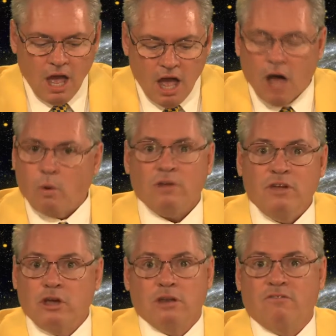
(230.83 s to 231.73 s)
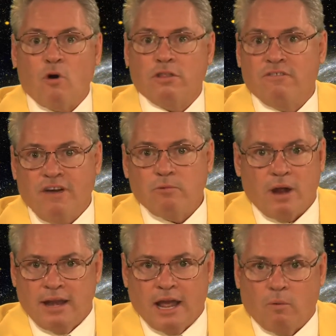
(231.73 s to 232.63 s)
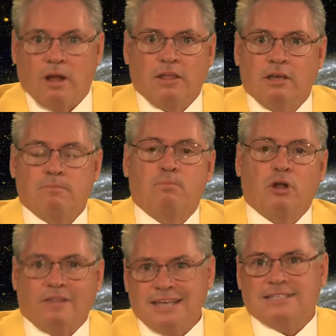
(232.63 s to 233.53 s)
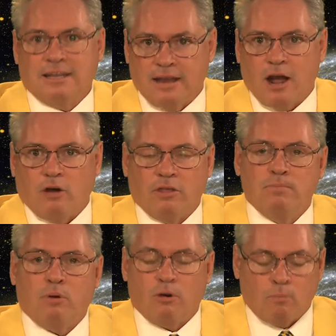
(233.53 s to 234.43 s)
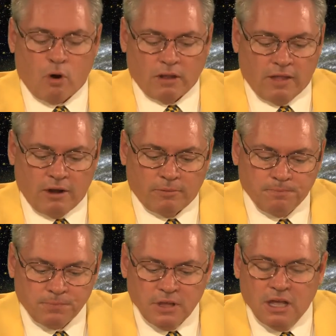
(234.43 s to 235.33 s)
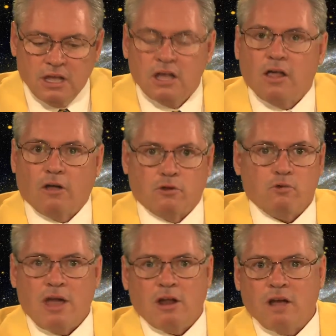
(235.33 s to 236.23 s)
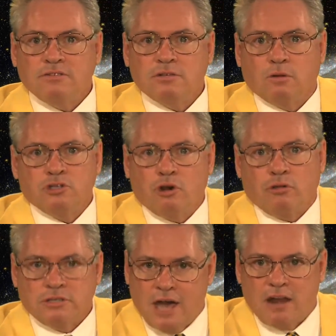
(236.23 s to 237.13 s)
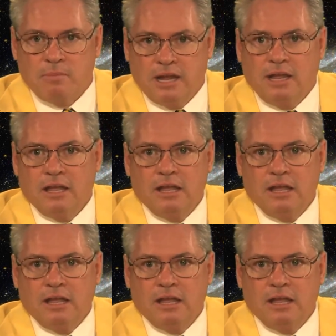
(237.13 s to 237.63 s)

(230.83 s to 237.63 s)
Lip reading: What if he couldn't afford the fund right now? Well, he could put less in now and then put more in later. Are there trade-offs? Well, sure, there's got to be.